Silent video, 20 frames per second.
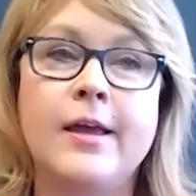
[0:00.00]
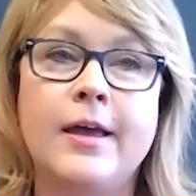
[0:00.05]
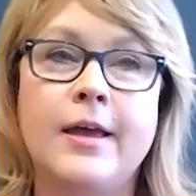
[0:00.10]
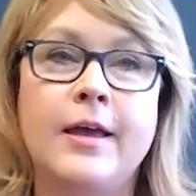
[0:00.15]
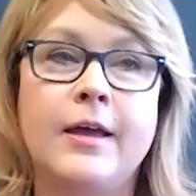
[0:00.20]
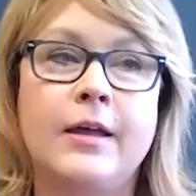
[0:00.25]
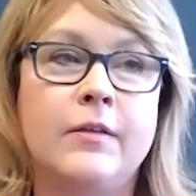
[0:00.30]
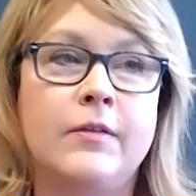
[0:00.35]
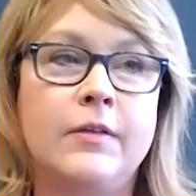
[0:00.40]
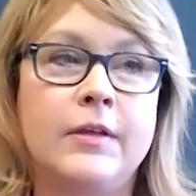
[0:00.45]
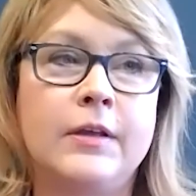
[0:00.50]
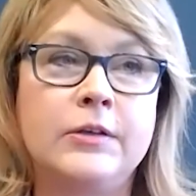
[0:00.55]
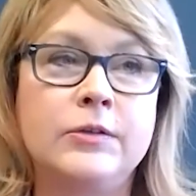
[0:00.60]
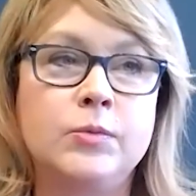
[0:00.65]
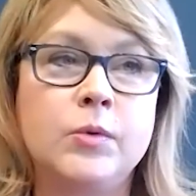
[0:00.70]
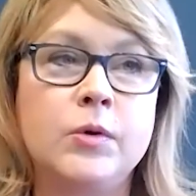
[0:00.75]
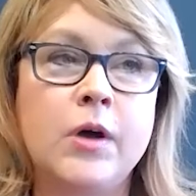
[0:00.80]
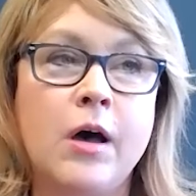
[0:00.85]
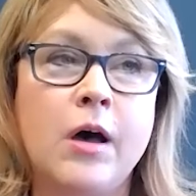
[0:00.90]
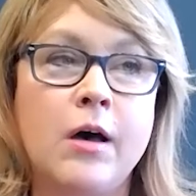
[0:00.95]
And
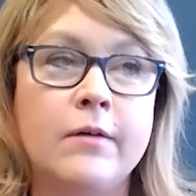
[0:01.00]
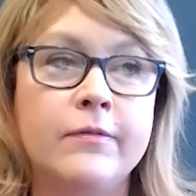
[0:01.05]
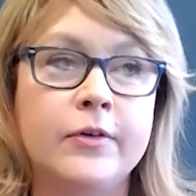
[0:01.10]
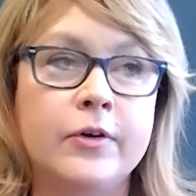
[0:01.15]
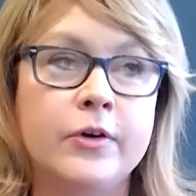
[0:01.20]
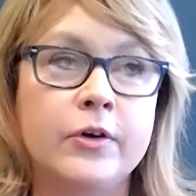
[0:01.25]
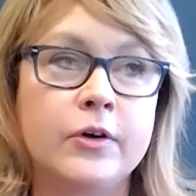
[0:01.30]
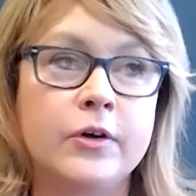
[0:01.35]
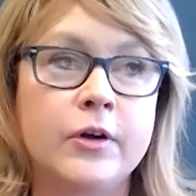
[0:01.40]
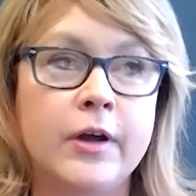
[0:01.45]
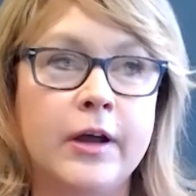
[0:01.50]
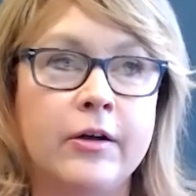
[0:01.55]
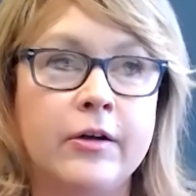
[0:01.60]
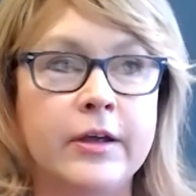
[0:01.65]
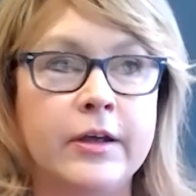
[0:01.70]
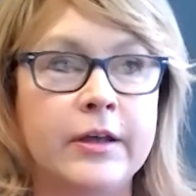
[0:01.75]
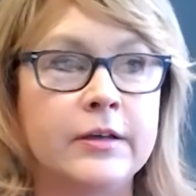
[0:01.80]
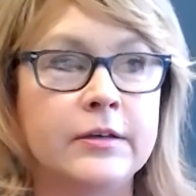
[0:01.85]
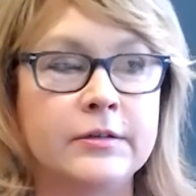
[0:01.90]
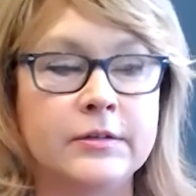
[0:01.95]
these will cover
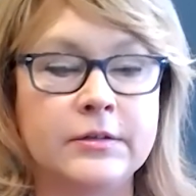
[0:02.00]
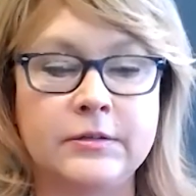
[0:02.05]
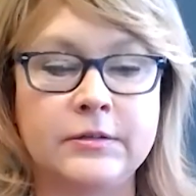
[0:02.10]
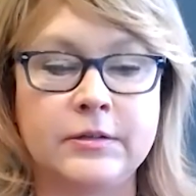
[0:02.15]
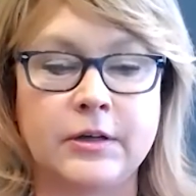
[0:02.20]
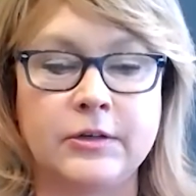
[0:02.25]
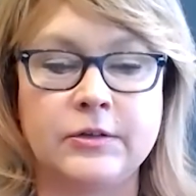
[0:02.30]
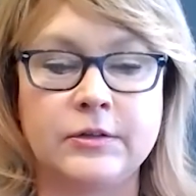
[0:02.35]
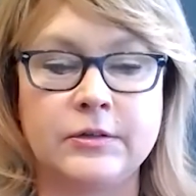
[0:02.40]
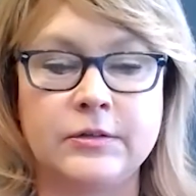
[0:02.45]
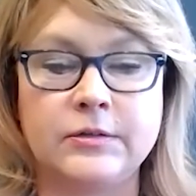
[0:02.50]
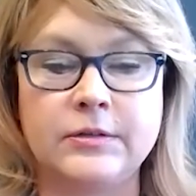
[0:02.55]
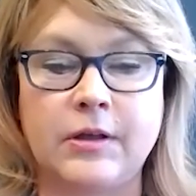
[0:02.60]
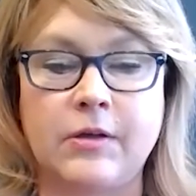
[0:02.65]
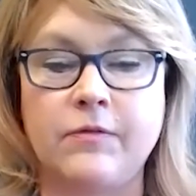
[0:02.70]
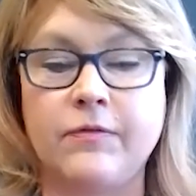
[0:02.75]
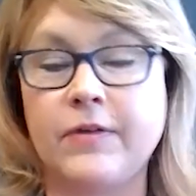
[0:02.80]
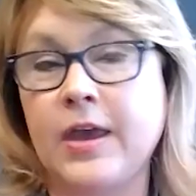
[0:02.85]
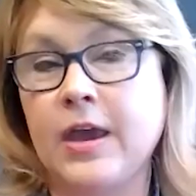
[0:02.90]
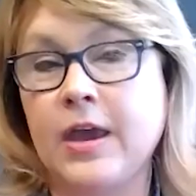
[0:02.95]
areas such as
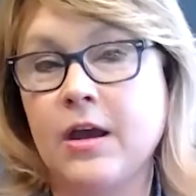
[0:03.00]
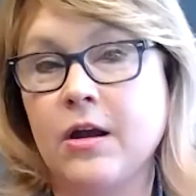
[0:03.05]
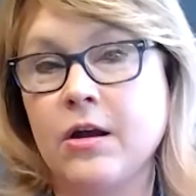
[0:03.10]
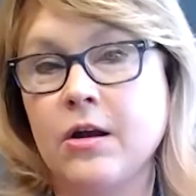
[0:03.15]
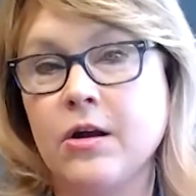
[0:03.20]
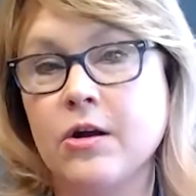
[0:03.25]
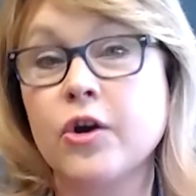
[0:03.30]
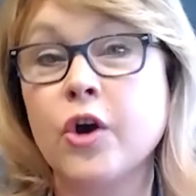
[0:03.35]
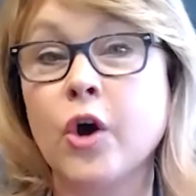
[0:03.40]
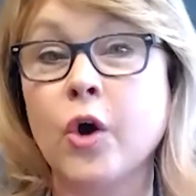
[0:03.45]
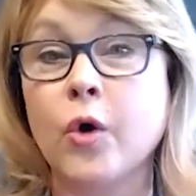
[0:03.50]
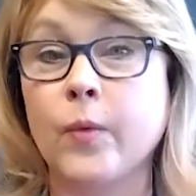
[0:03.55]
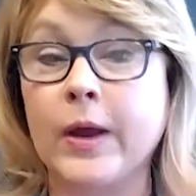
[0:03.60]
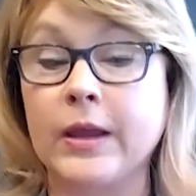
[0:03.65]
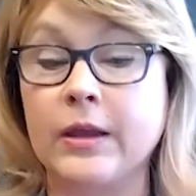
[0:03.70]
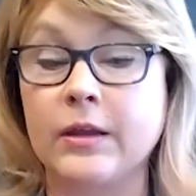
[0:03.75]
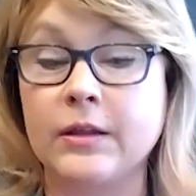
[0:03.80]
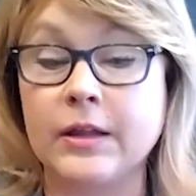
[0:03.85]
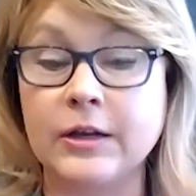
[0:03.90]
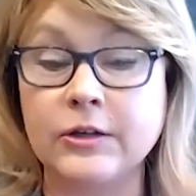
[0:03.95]
self-care,
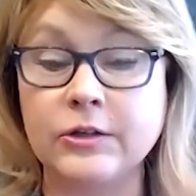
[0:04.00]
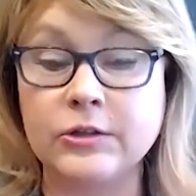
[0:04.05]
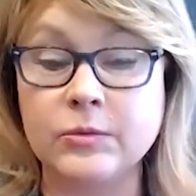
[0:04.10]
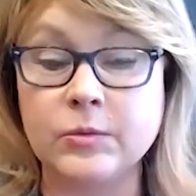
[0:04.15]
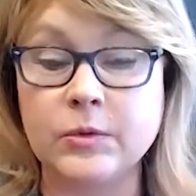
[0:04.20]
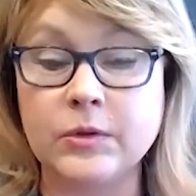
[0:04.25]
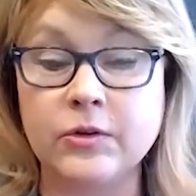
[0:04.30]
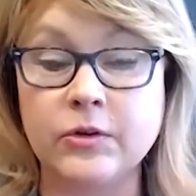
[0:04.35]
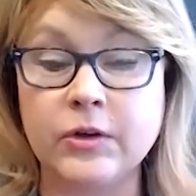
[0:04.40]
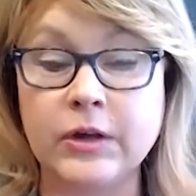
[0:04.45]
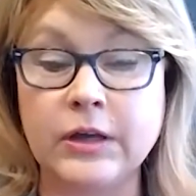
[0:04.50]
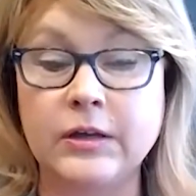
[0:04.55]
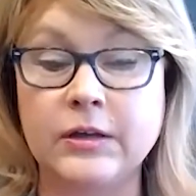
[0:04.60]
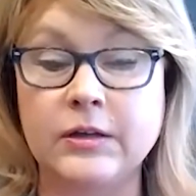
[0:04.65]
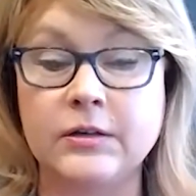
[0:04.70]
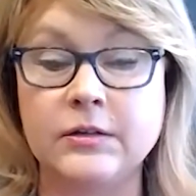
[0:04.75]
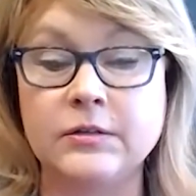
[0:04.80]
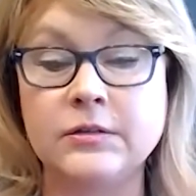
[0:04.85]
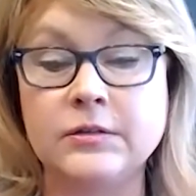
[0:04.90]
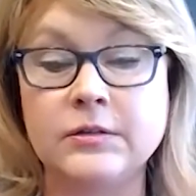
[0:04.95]
co-regulation with your
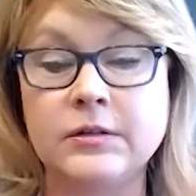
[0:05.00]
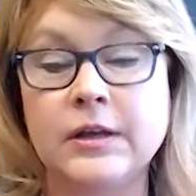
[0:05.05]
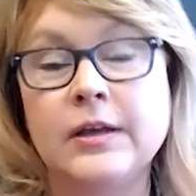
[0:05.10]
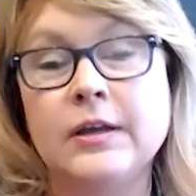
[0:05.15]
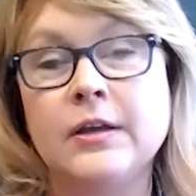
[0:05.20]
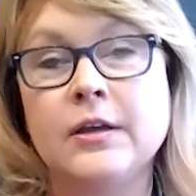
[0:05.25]
kids,